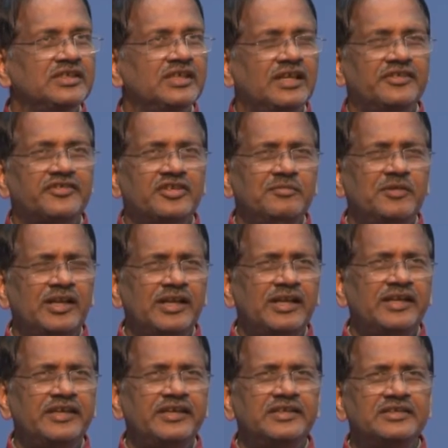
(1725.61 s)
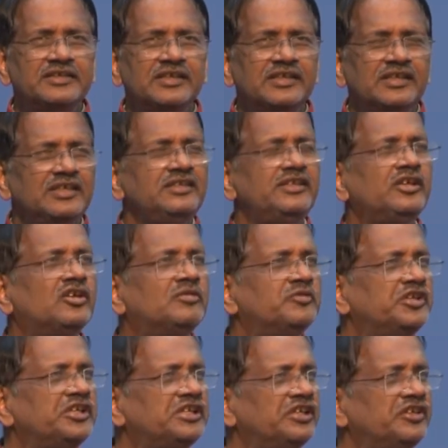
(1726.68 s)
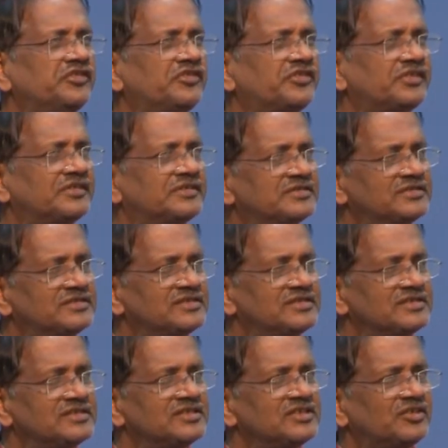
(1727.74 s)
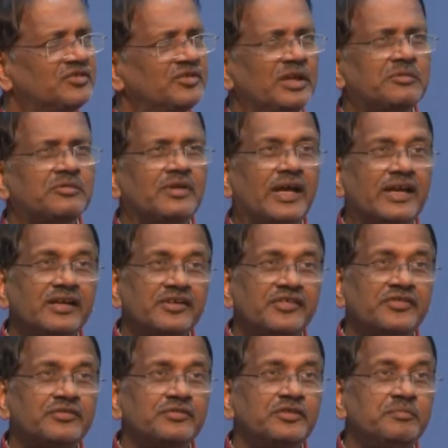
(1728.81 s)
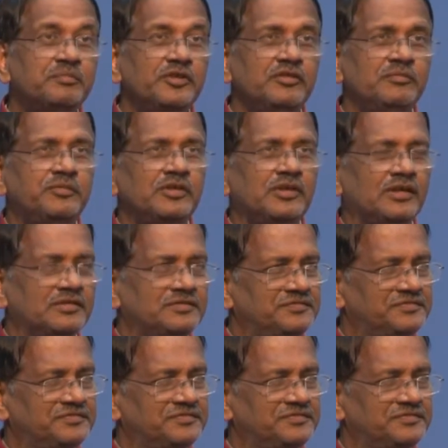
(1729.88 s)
And similarly, in the communities, we have to address to the people